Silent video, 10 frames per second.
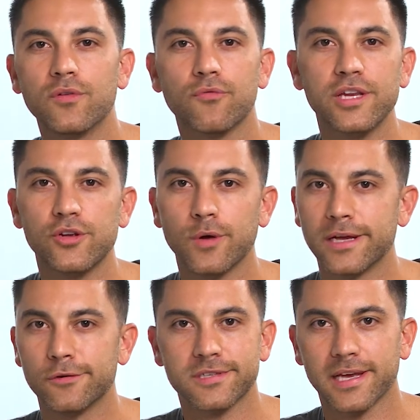and redo
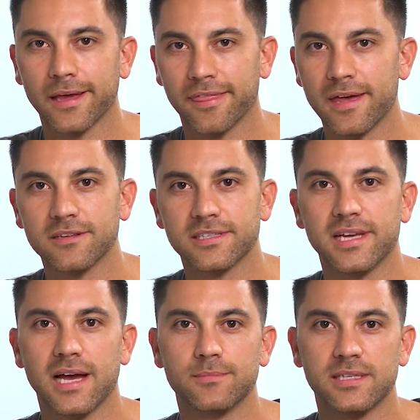I use like 1,000
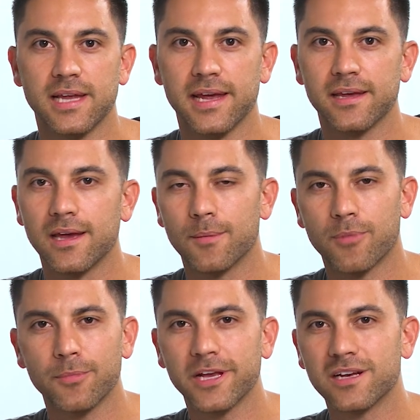times a day.
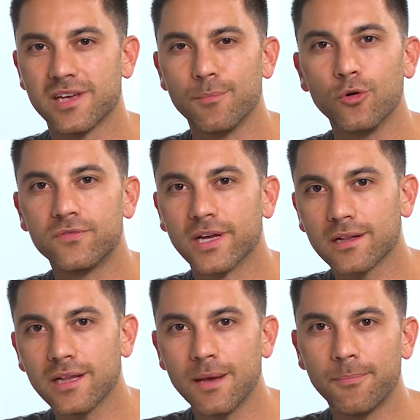Probably because I moved a
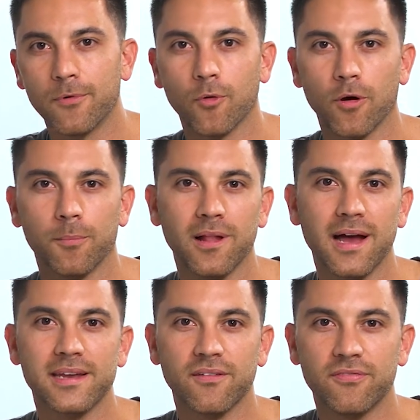clip or
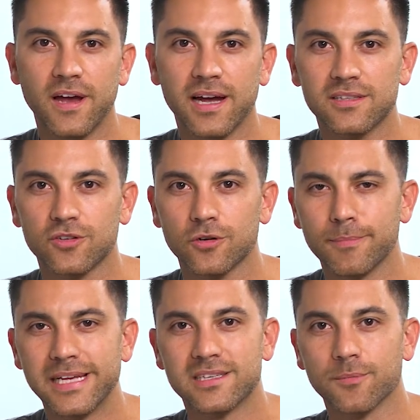applied an effect or
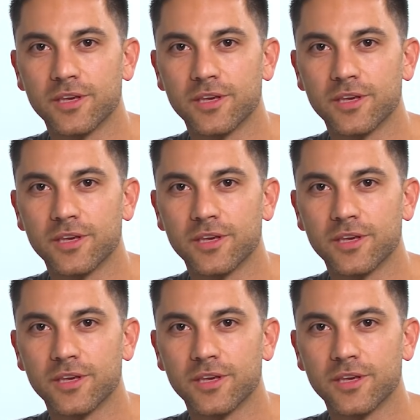made some